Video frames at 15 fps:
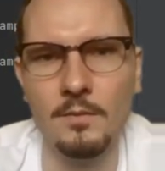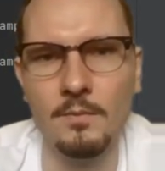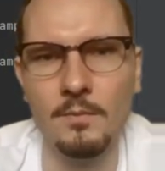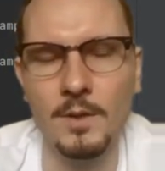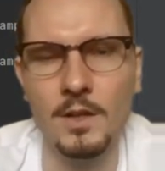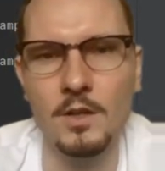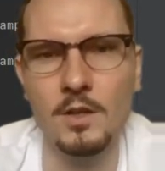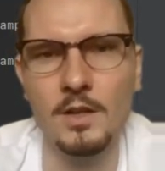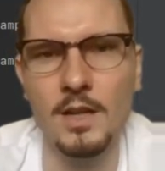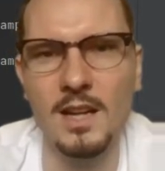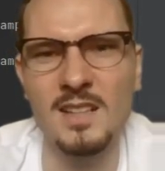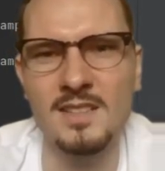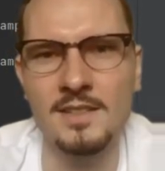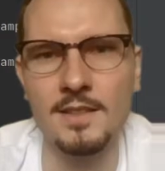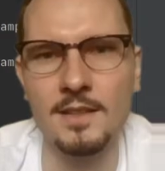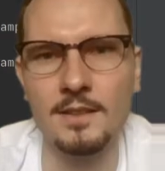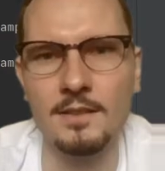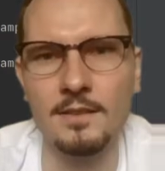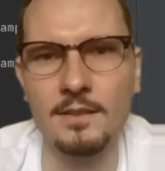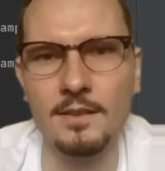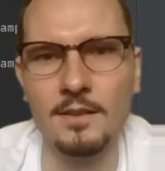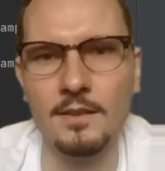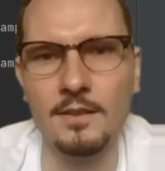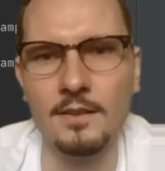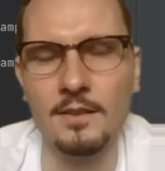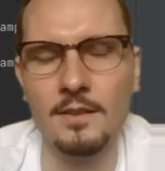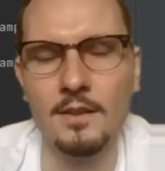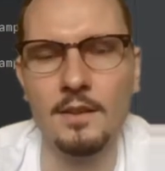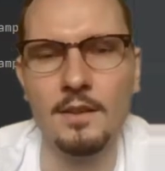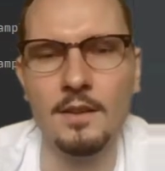recognize that
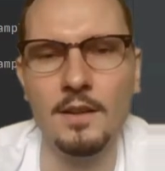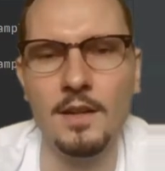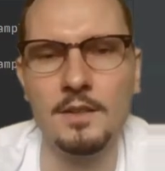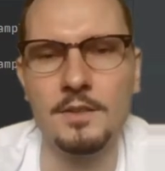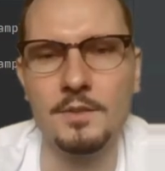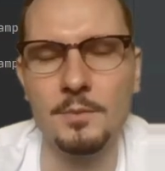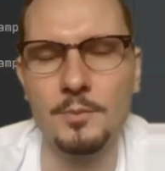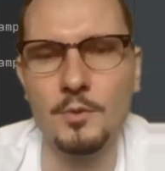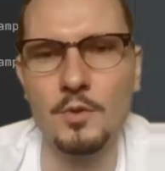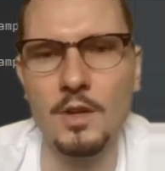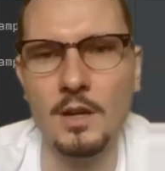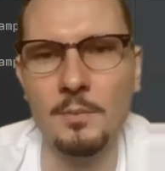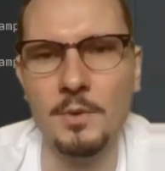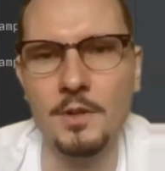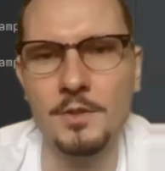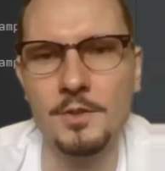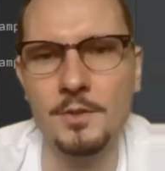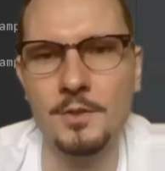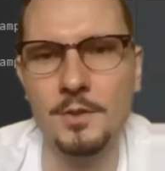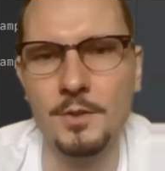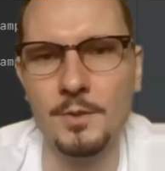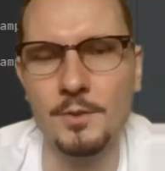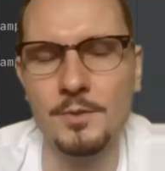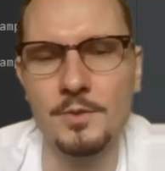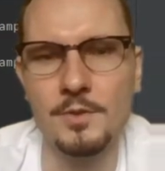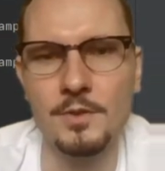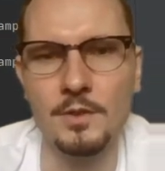as a subscriber it should use